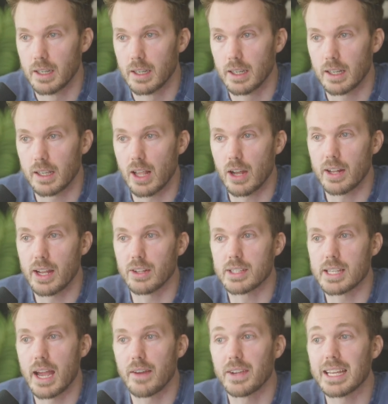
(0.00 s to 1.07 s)
Cloud Account
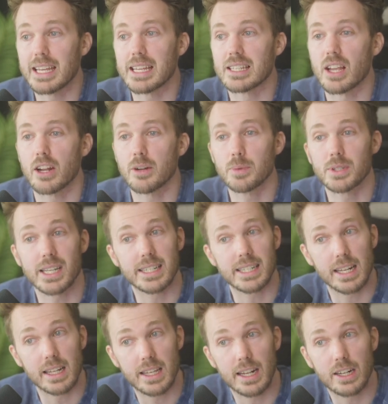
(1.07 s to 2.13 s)
Staffing is 100%
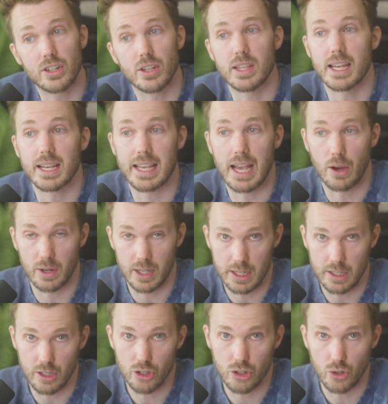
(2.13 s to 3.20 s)
dedicated to the accounting
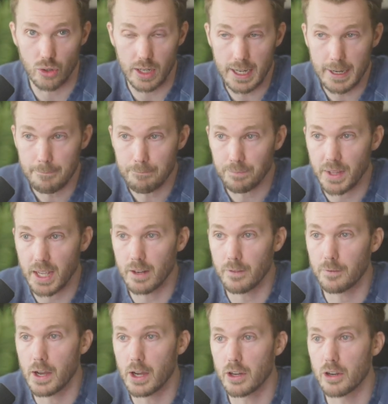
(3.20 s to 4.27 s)
industry and
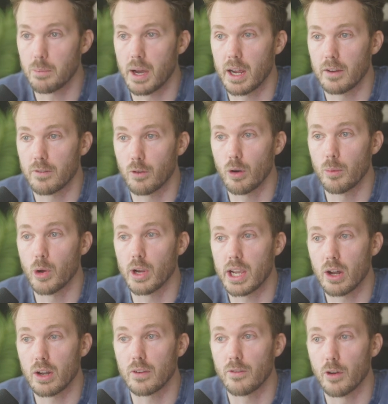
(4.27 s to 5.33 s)
founded by a former
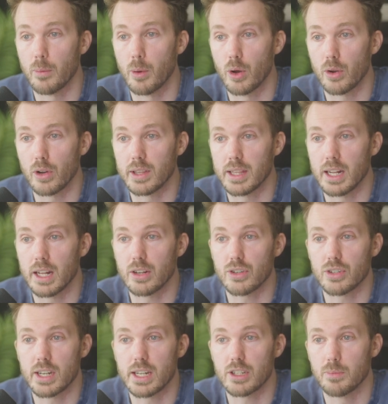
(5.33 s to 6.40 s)
accounting firm owner that
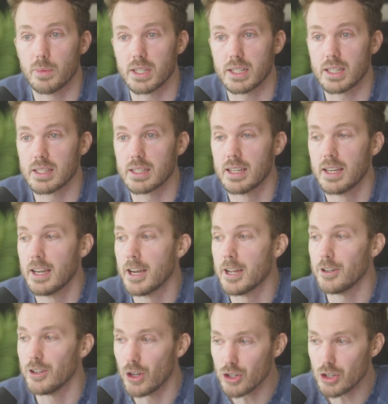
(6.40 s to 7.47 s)
understands your business,
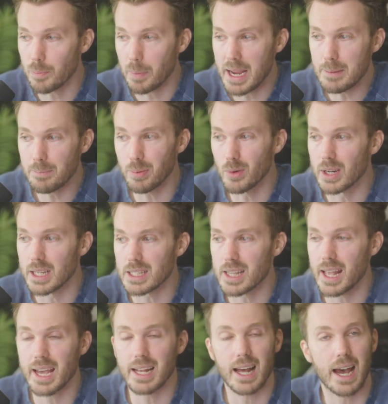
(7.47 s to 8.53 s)
knows your pain points. They had
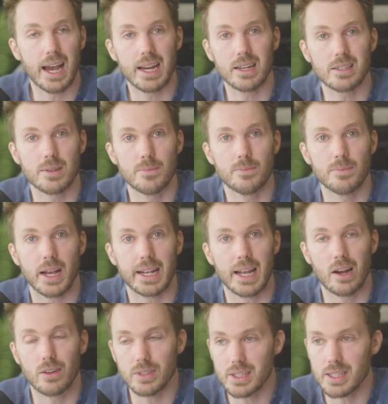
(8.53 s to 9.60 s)
to hire some
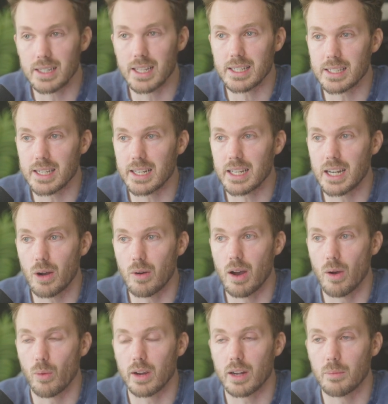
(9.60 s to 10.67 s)
accountants and they said, you know what, we're
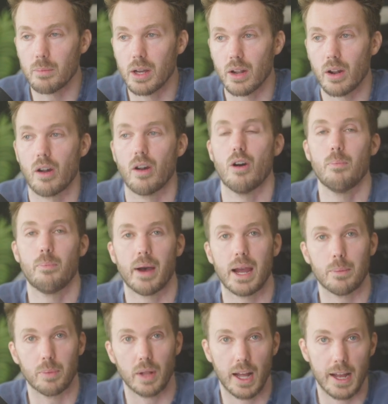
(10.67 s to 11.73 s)
gonna build our own
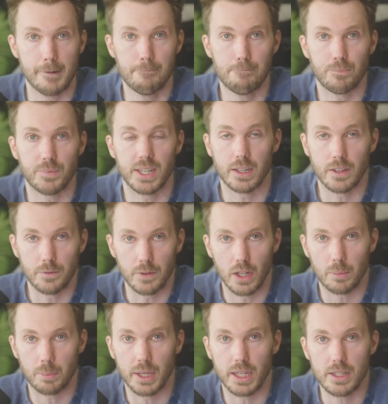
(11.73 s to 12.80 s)
pipeline in the
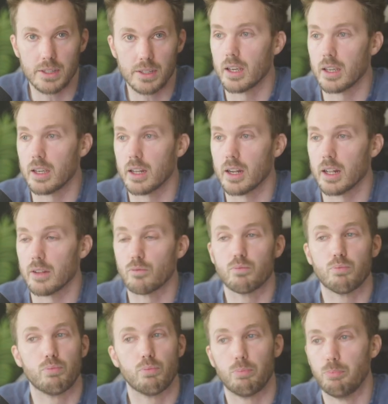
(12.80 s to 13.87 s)
Philippines, gonna
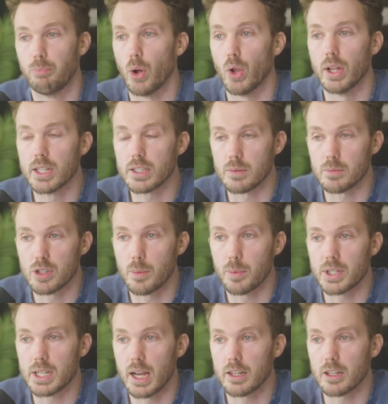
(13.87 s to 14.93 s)
pull in some super
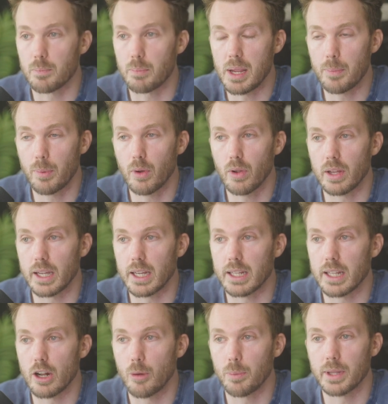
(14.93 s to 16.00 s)
talented people and then
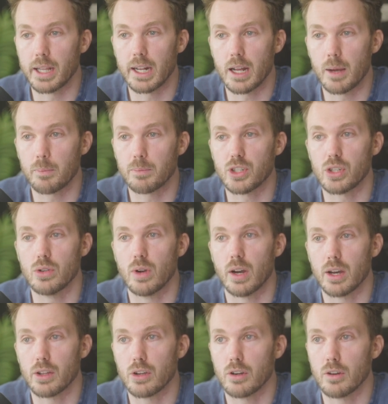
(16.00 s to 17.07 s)
open that up to
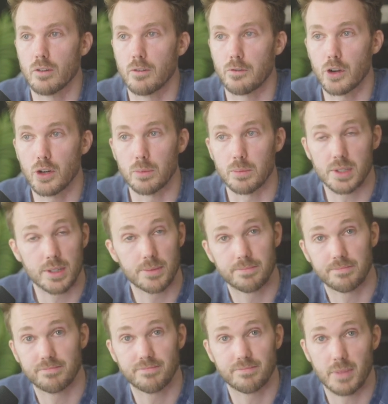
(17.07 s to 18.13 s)
other firms.
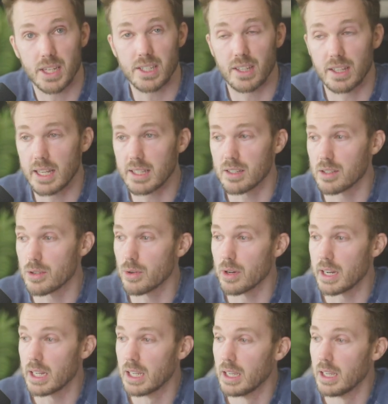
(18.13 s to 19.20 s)
Basically, that's the story.
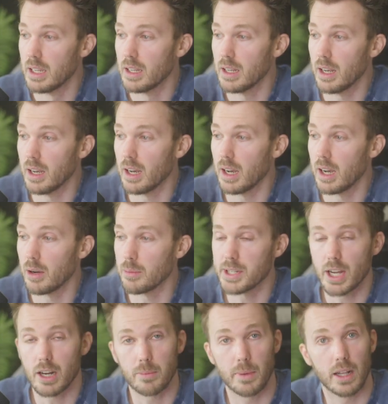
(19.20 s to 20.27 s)
Uh, I've been talking
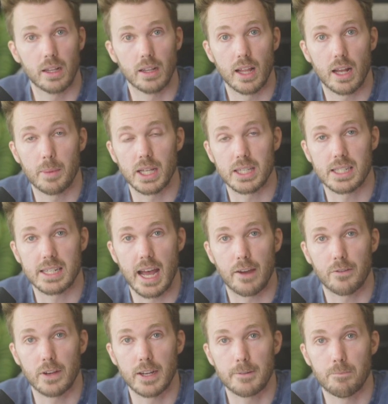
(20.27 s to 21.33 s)
about a lot about
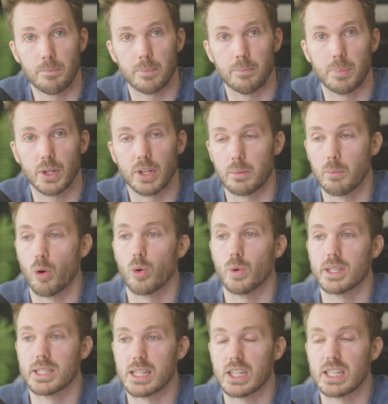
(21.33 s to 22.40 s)
staffing, building more
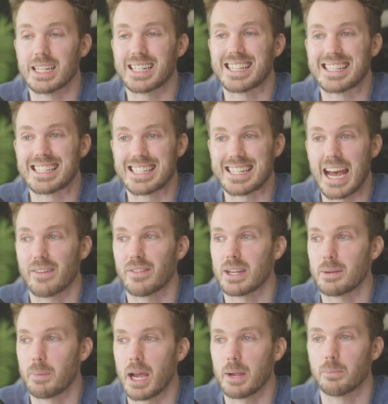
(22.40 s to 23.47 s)
resilient staffing
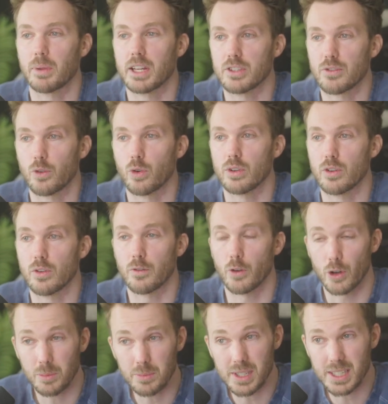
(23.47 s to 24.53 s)
pipelines for your
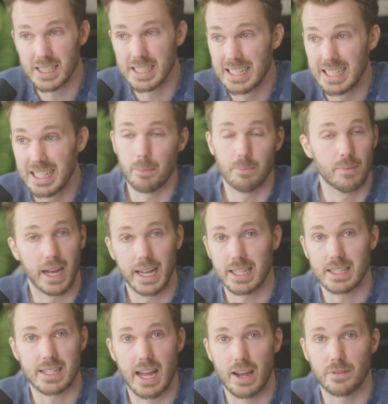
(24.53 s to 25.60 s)
firms. I had
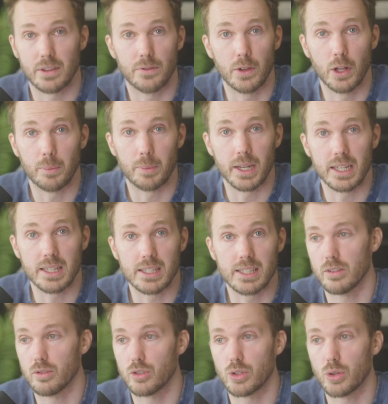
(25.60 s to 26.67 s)
staff in the Philippines,
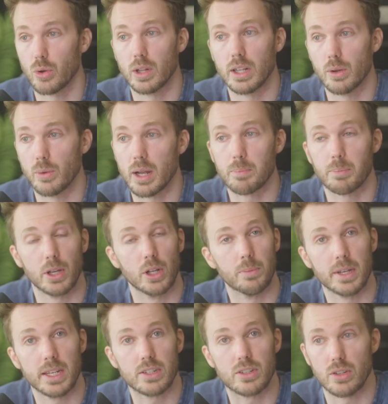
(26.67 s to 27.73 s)
totally red pilled me
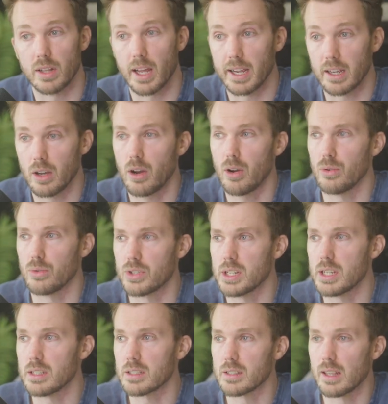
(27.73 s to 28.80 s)
to like, oh
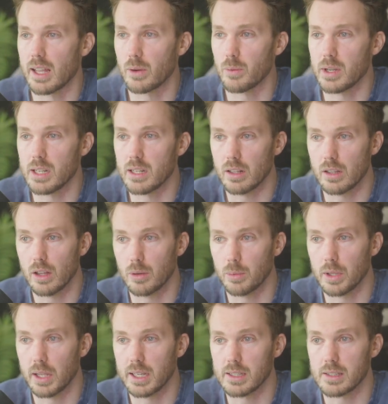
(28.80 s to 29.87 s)
geez, like we need to
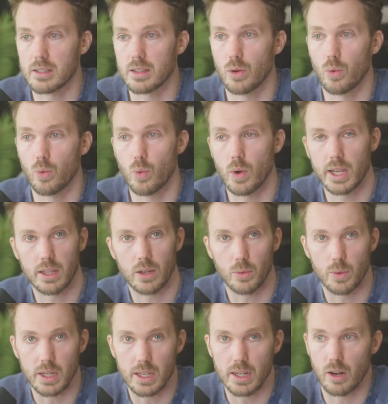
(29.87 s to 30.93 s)
globalize the way that we
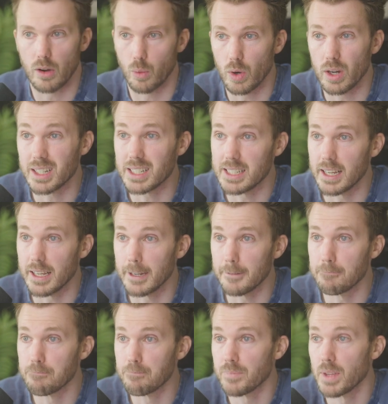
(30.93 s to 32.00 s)
get our work done.
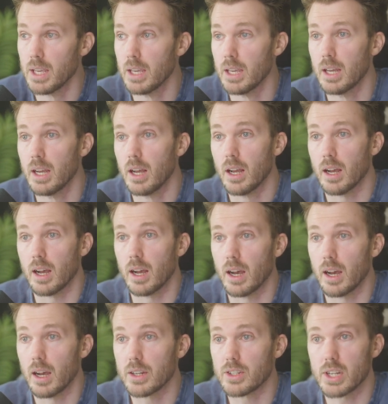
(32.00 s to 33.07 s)
Uh,
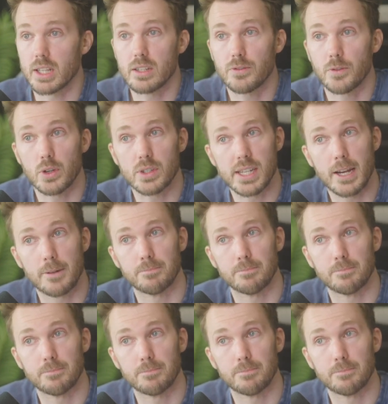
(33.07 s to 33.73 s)
check these folks out.